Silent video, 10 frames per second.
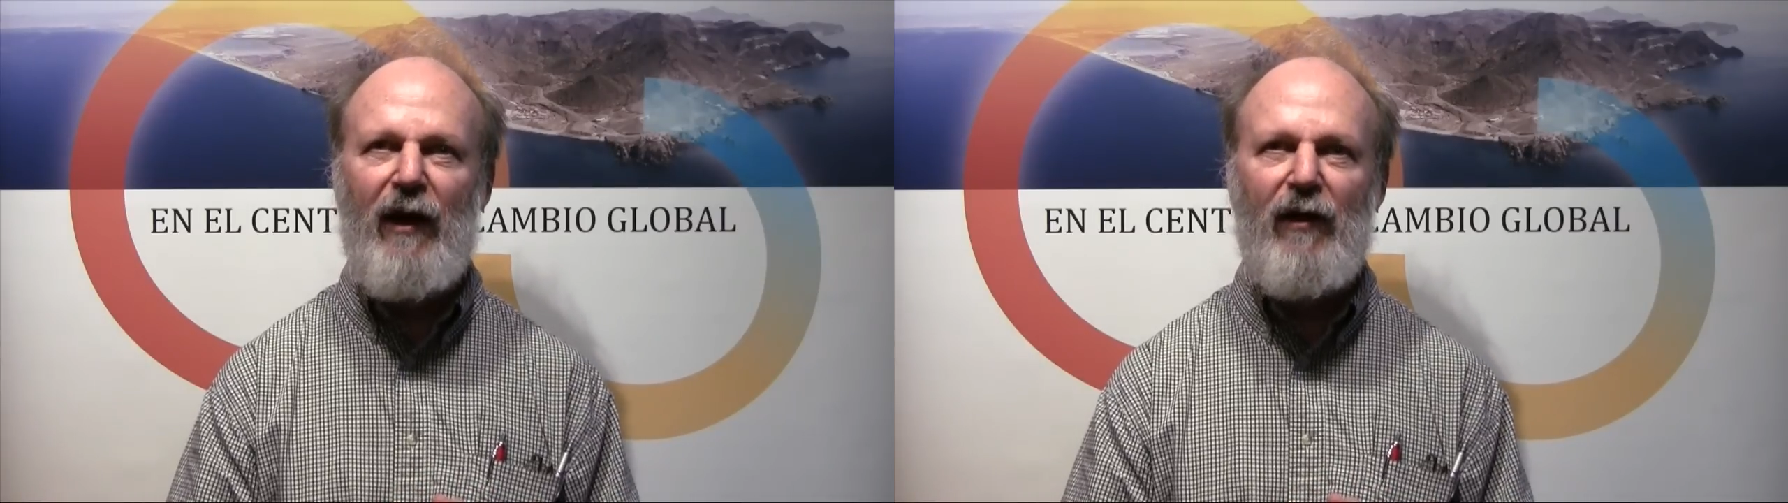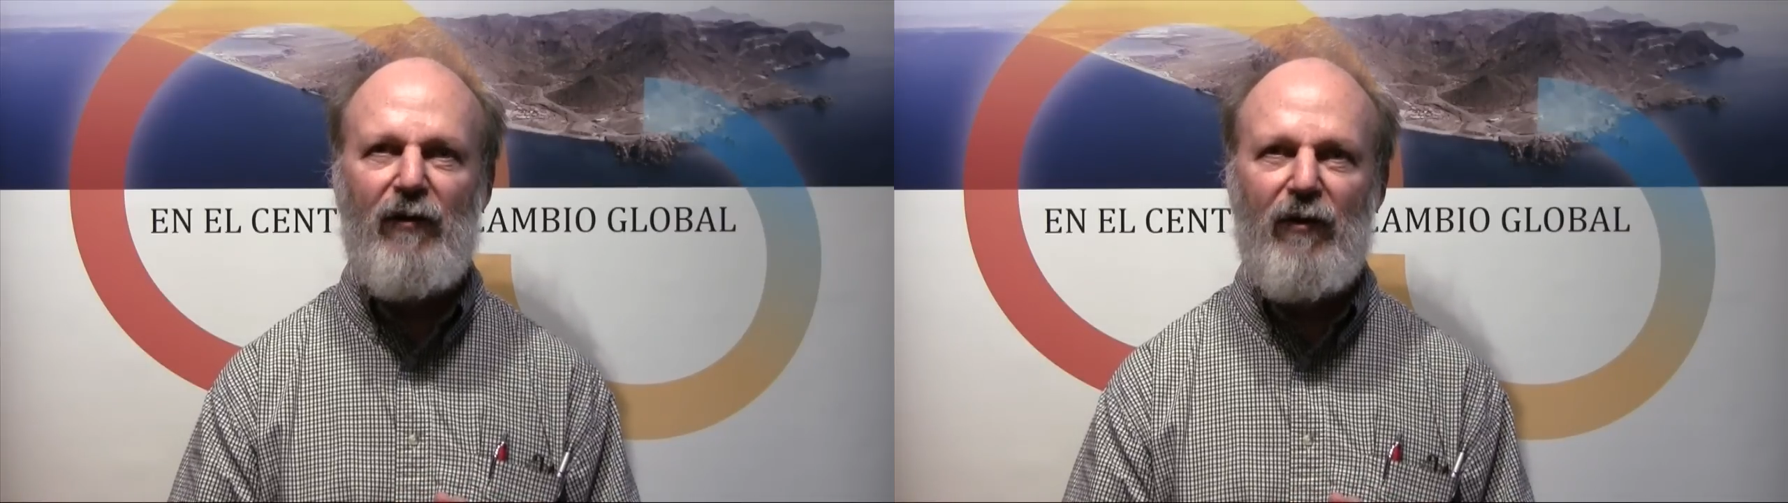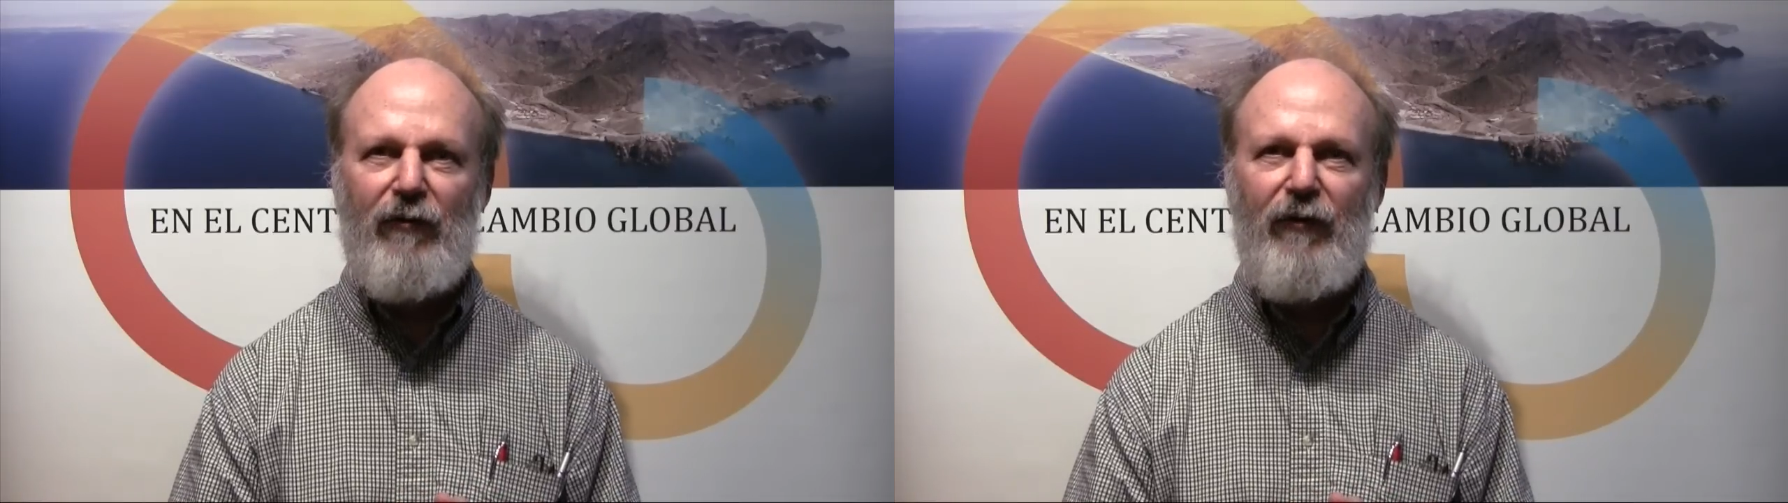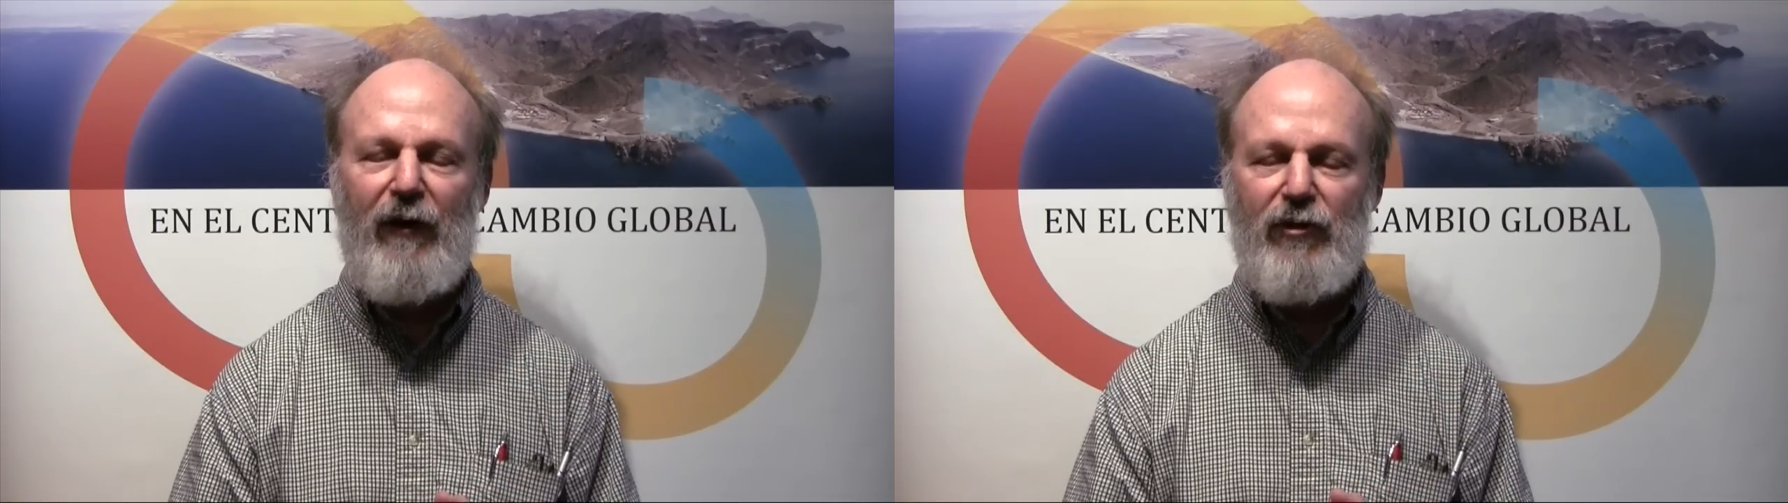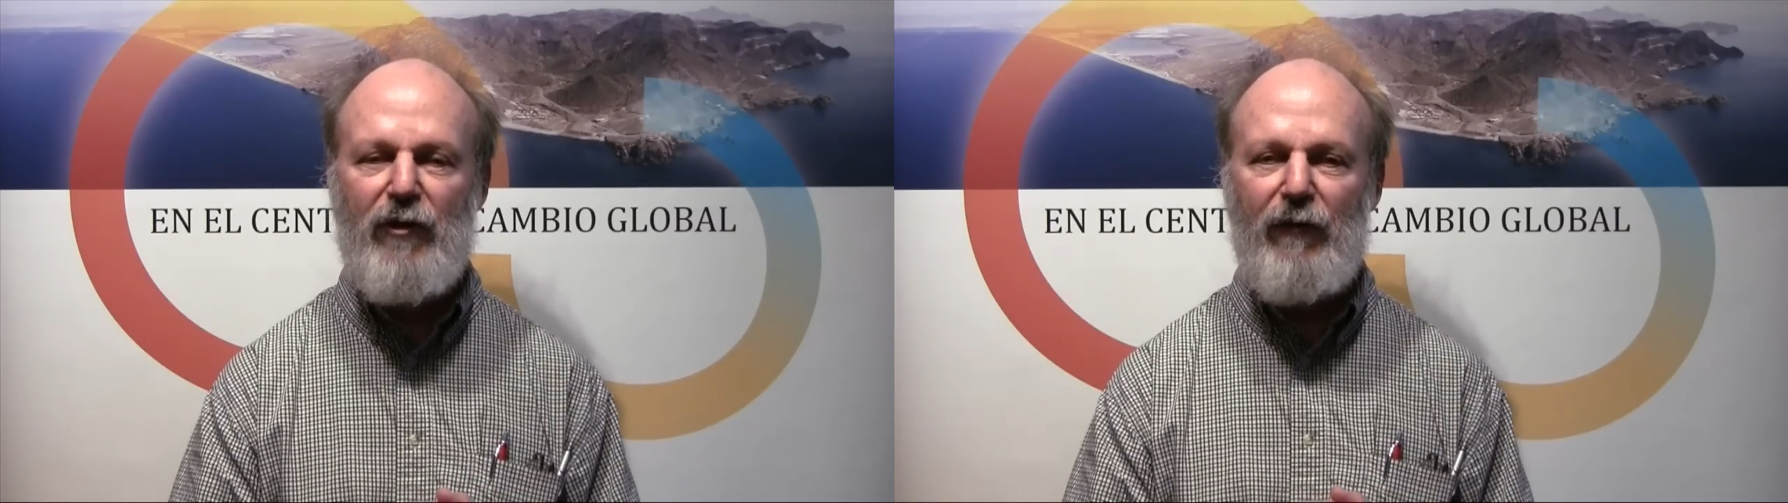and to
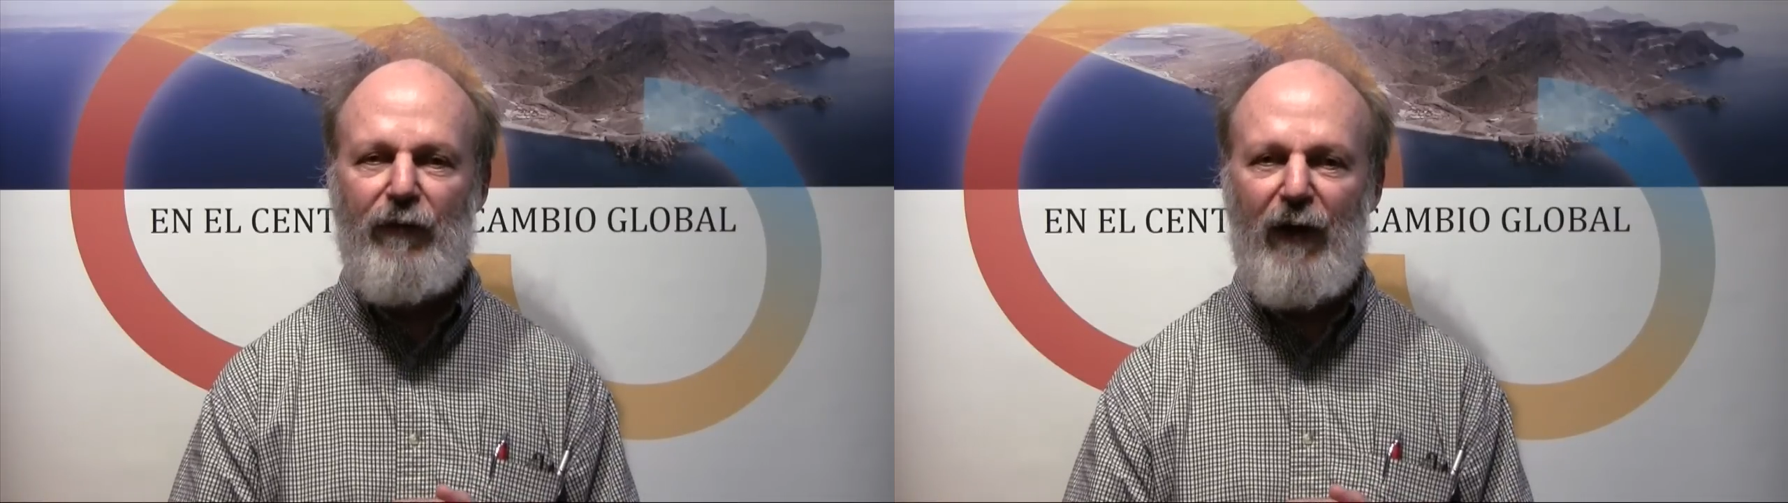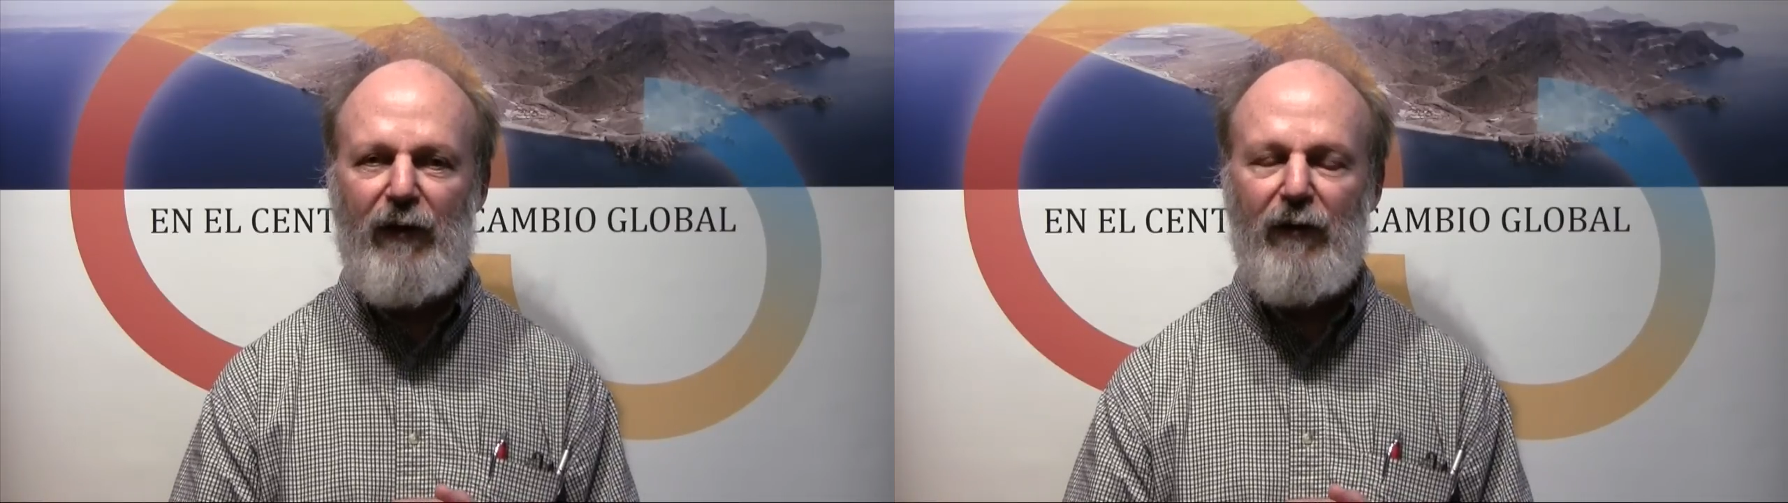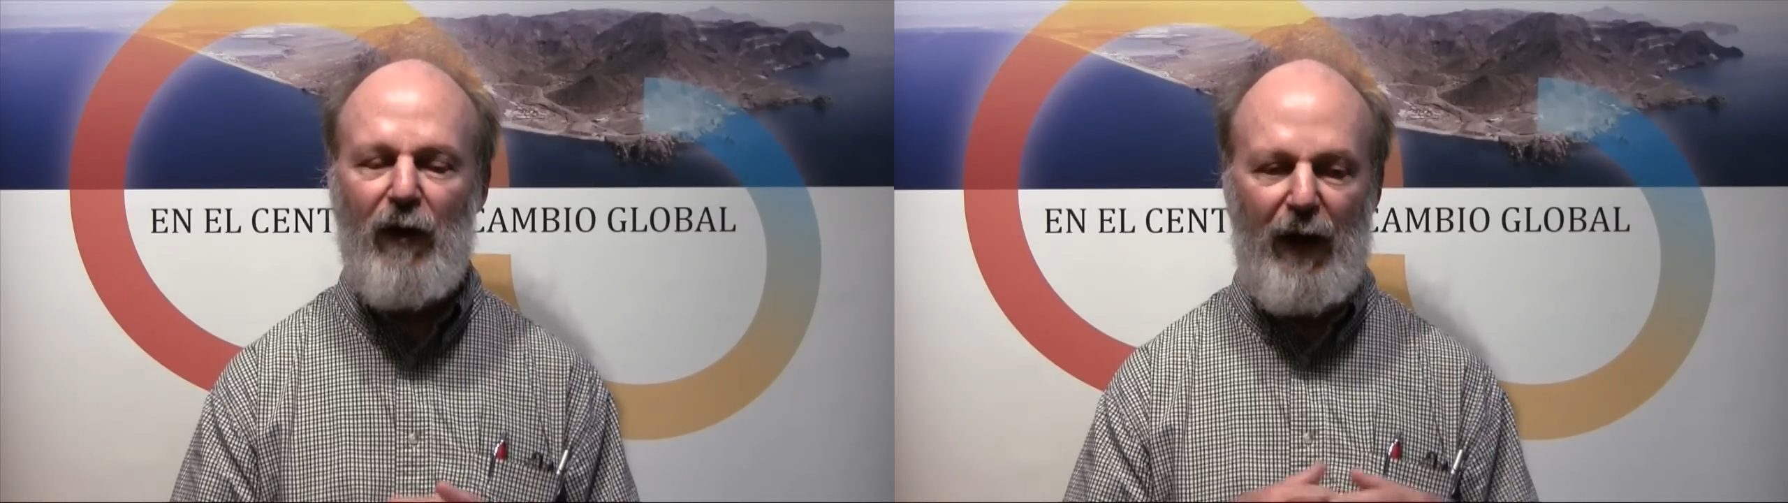the